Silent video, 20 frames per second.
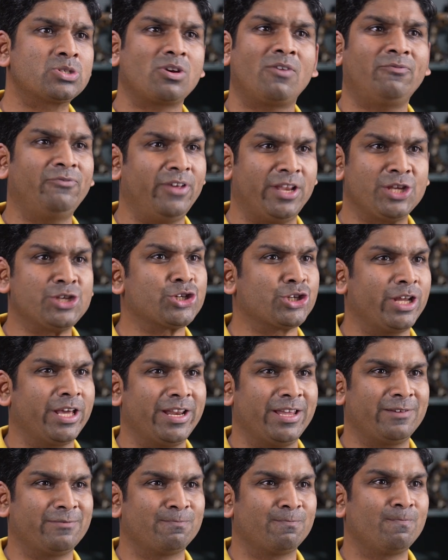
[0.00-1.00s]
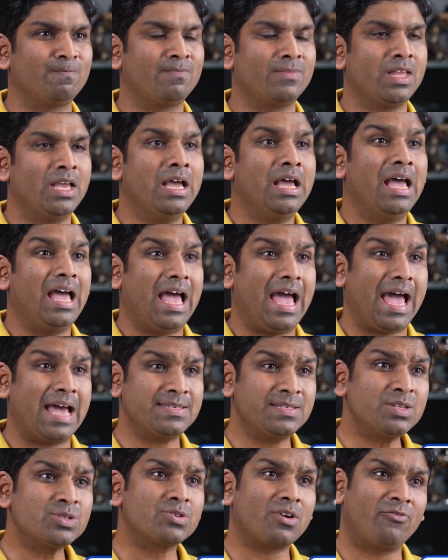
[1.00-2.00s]
is software engineering.
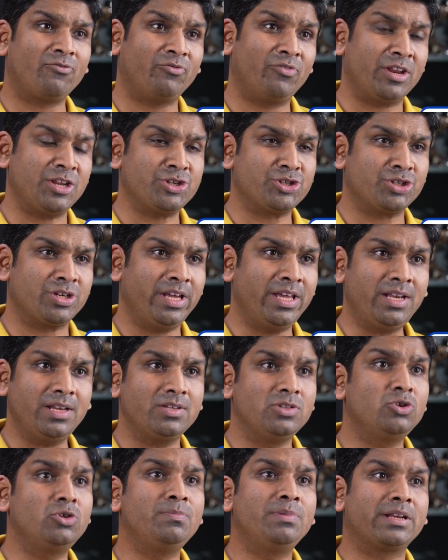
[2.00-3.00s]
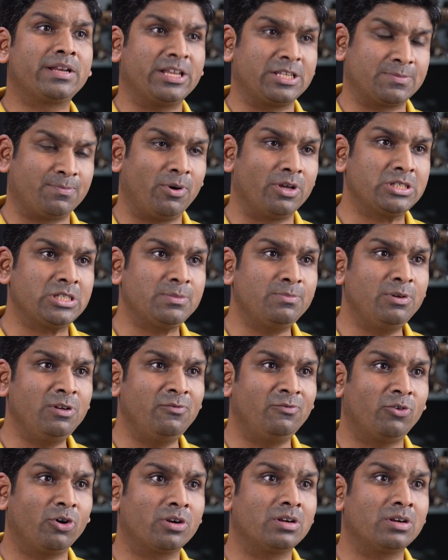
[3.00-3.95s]
As a software engineer, you'll be responsible